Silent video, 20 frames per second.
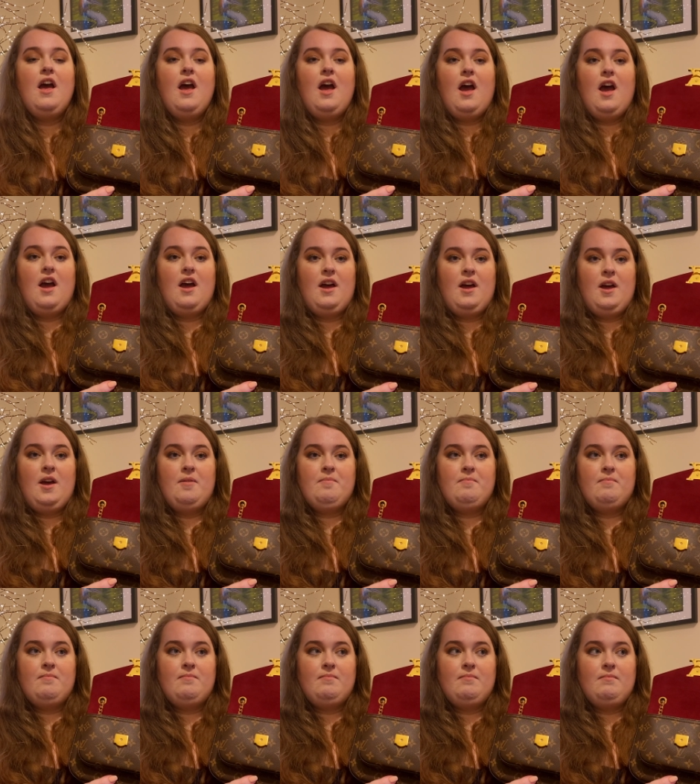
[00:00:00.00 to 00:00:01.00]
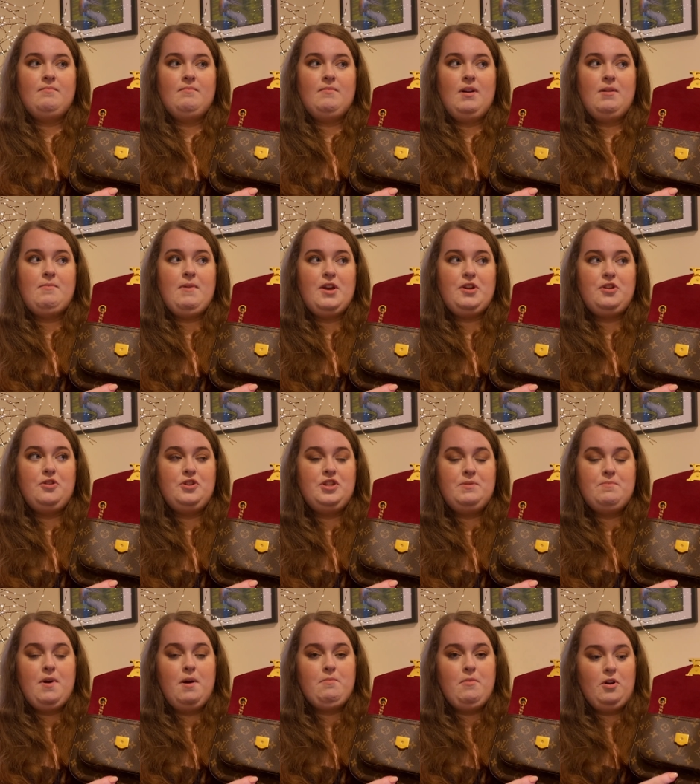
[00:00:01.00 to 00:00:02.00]
Um, my
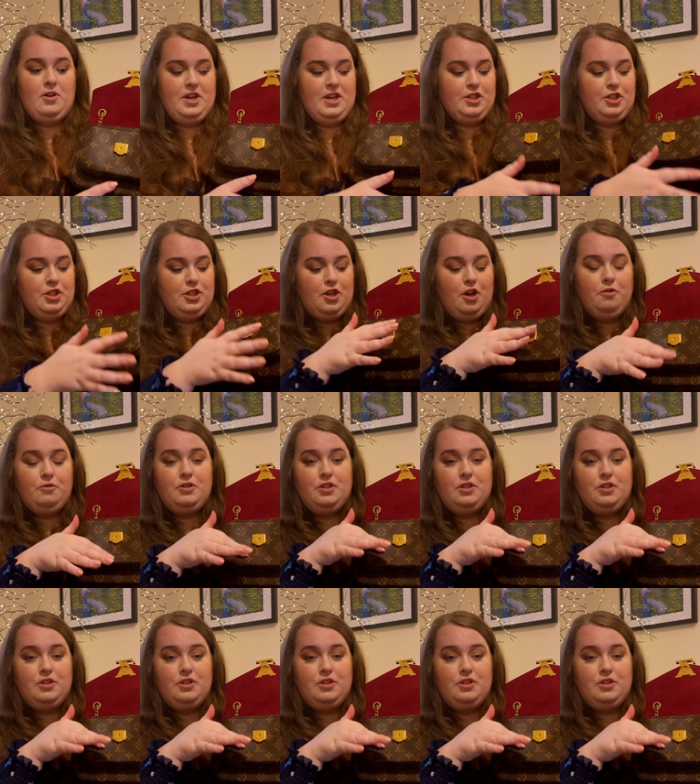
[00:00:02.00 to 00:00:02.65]
Gucci Marmont is so